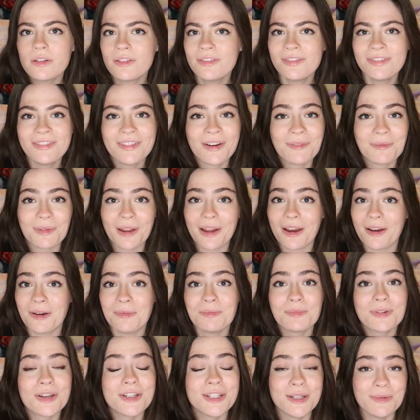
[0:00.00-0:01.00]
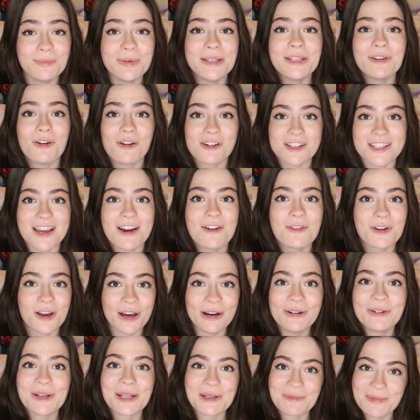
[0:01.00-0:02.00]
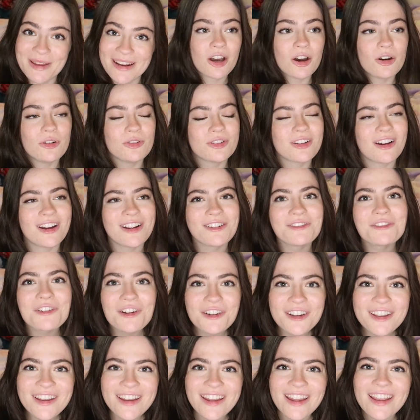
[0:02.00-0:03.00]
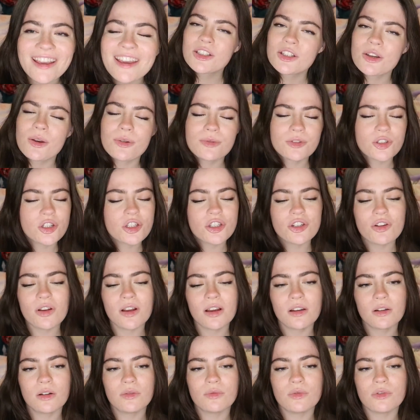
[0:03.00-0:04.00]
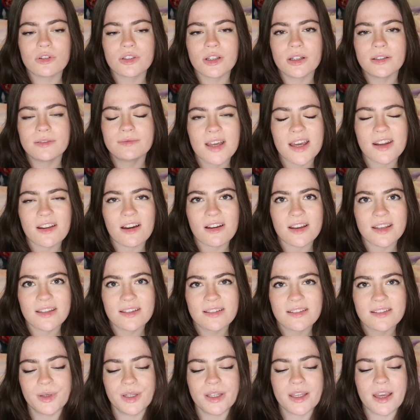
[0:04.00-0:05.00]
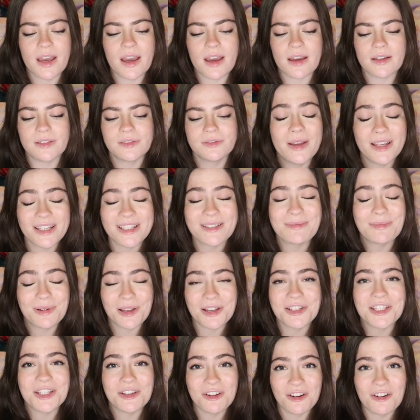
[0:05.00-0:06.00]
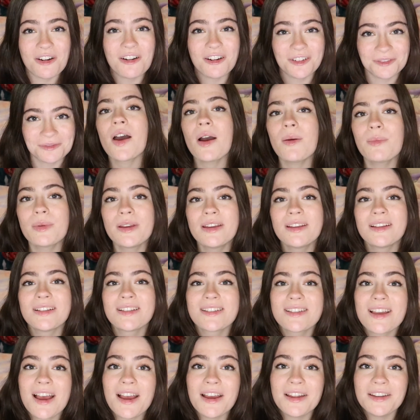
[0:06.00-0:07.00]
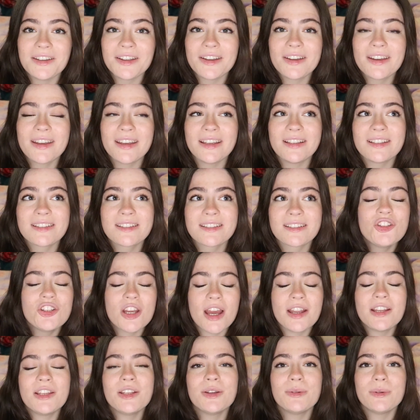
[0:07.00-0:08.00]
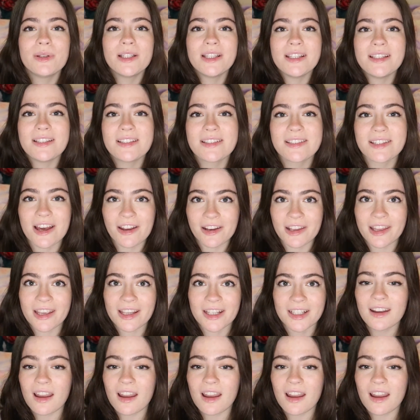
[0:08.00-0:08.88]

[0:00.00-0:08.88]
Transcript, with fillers: I'm like, I'm gonna be knocked out cold in a minute. Cold, ironic. J just drink a lot of water and ice. But yeah, it's bloody hot. That being said, it's genuinely stunning.